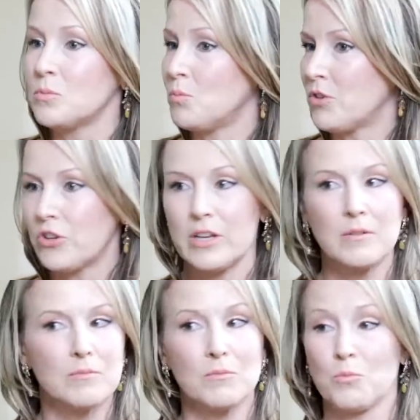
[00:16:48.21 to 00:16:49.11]
which
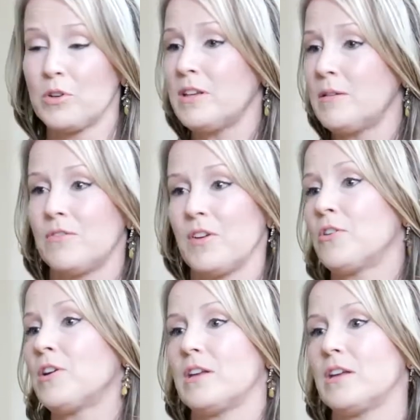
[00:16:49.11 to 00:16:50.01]
can really
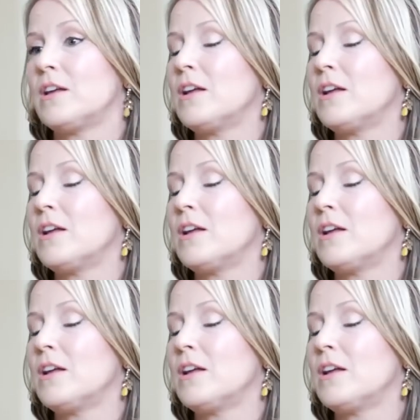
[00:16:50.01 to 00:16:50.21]
vary.